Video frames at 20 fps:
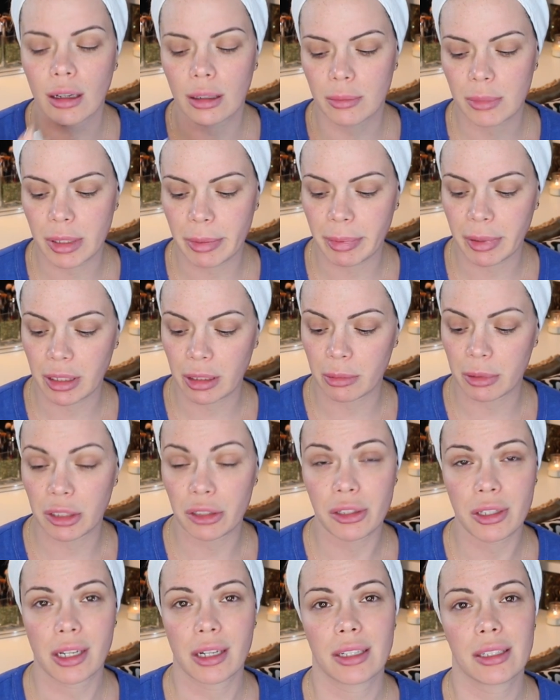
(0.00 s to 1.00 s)
Um, typically when
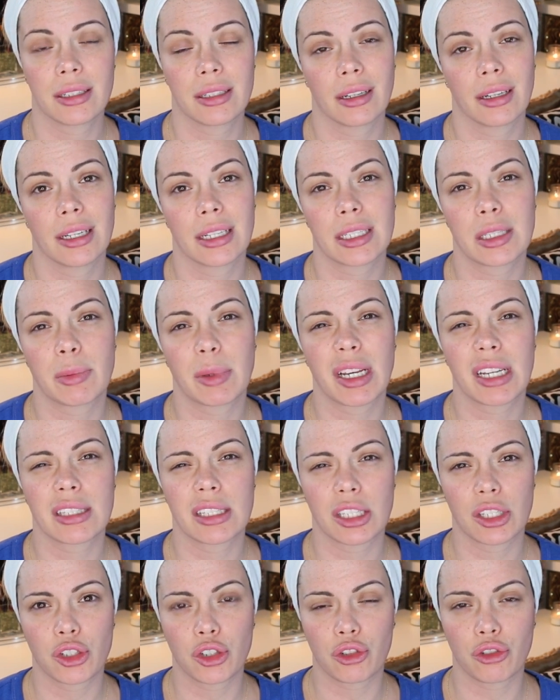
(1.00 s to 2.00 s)
your skin is tight, it's
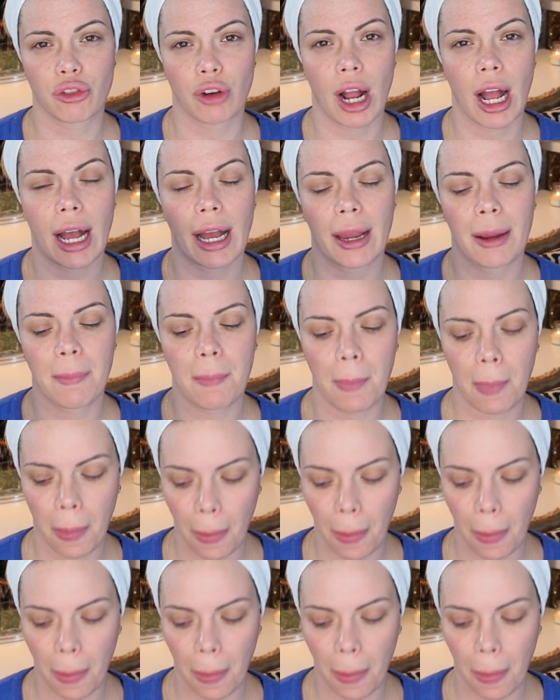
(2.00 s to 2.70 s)
because it's dry.